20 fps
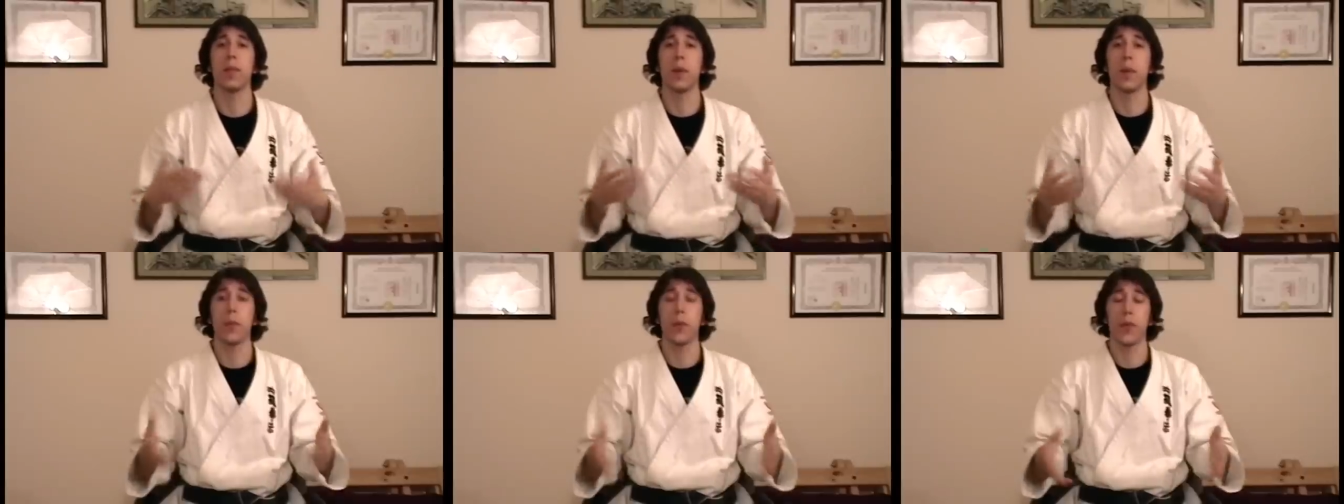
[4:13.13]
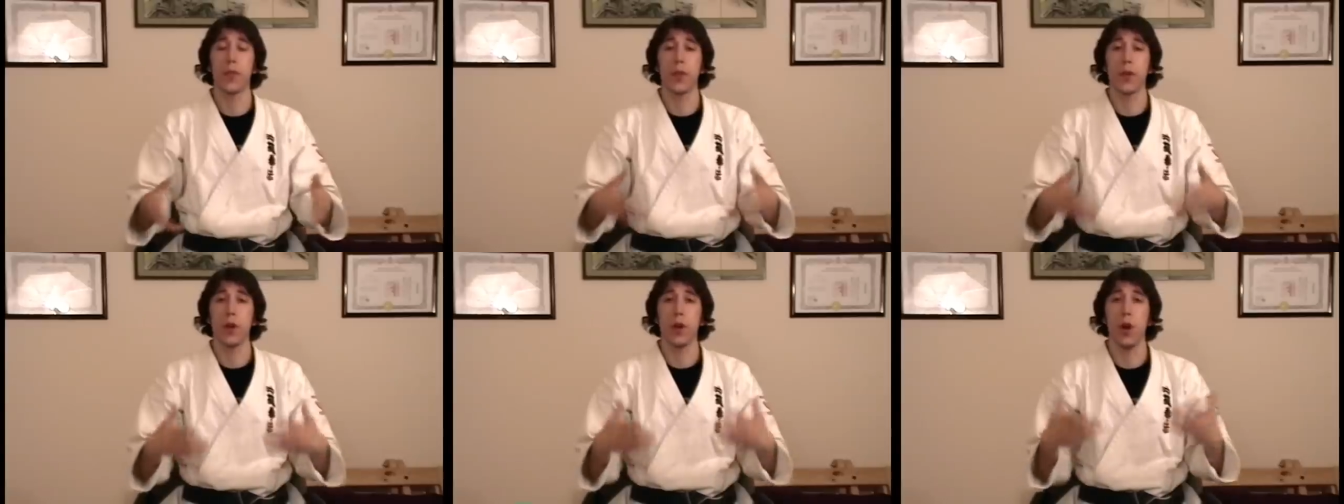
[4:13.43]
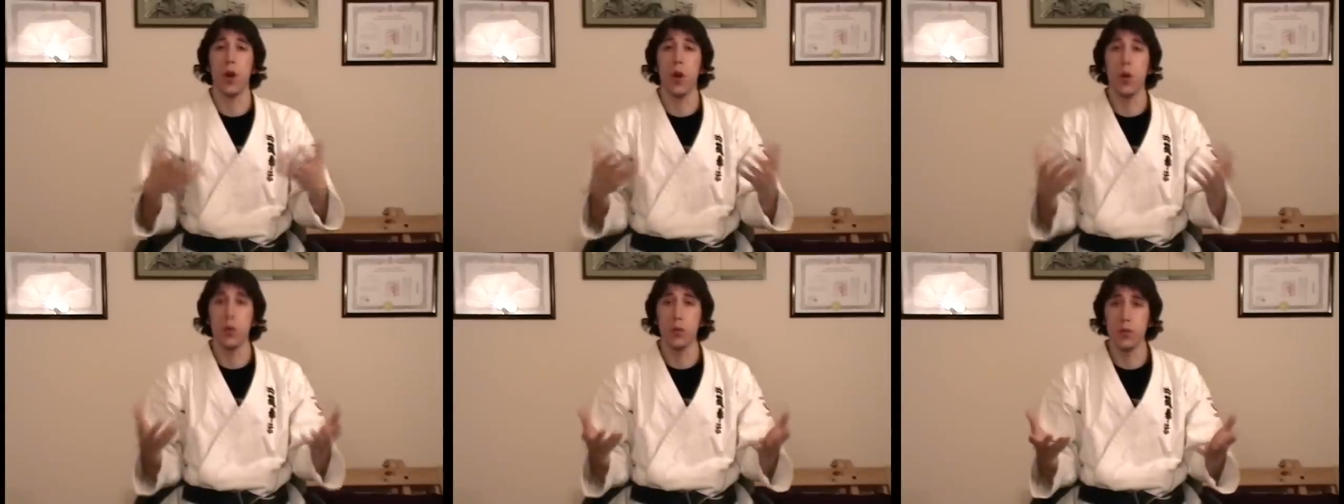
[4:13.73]
up with
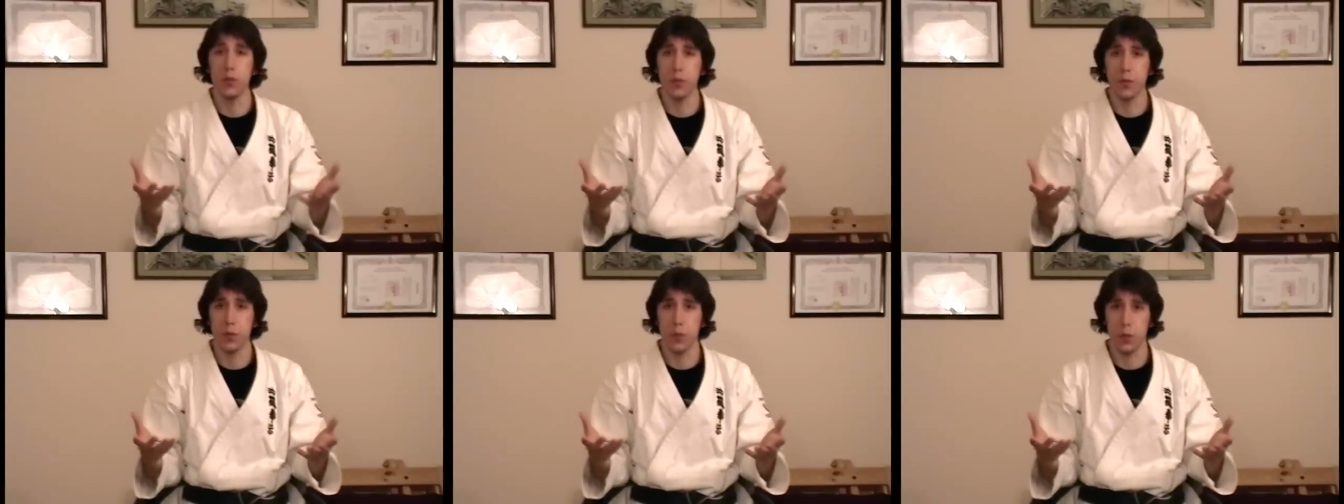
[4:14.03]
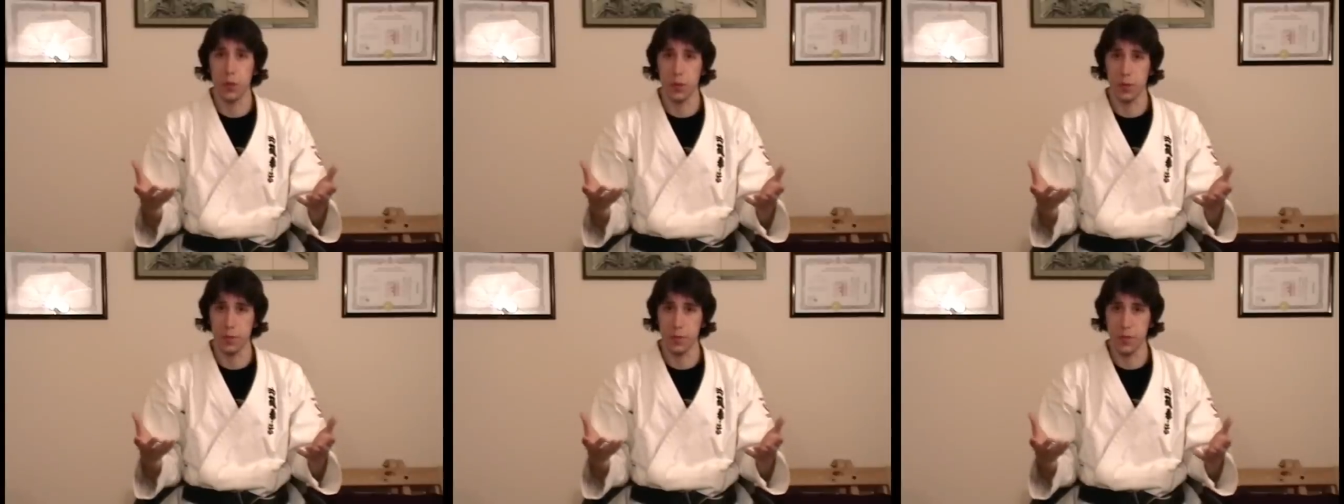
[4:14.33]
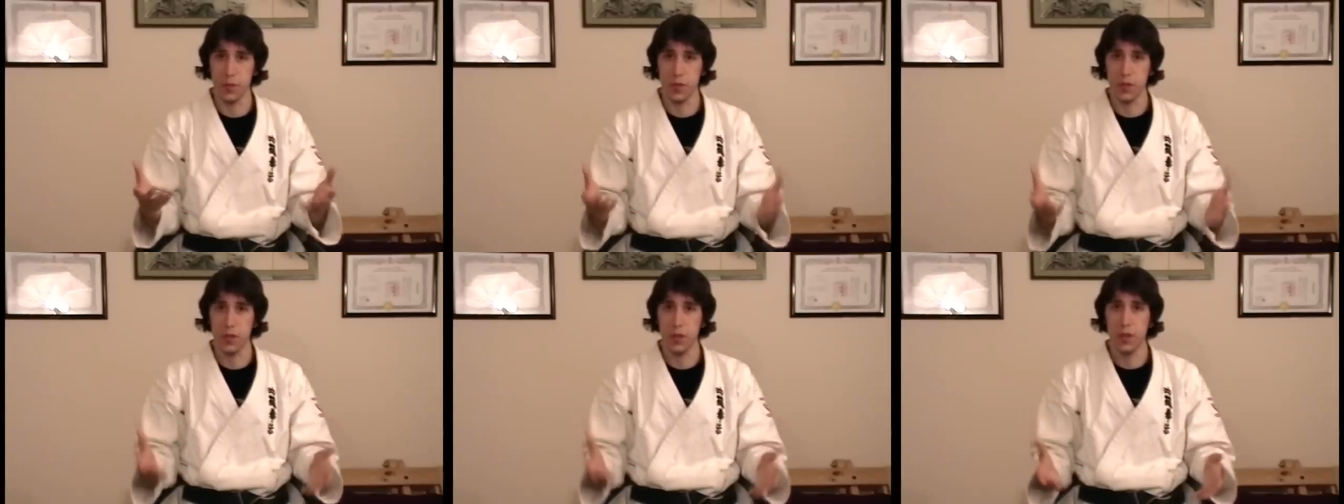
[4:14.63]
their own
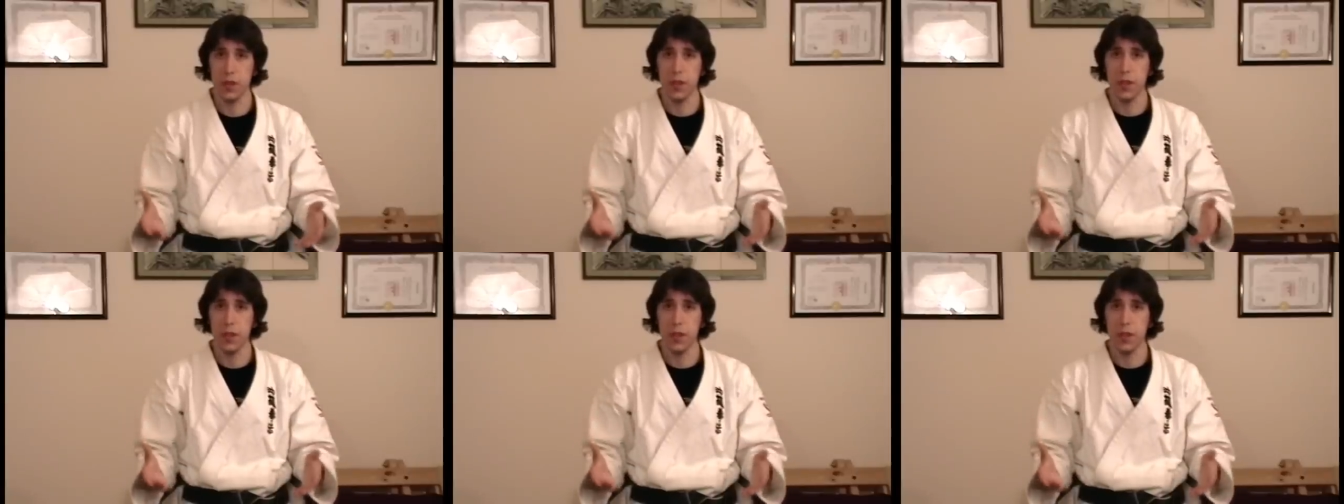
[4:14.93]
forms,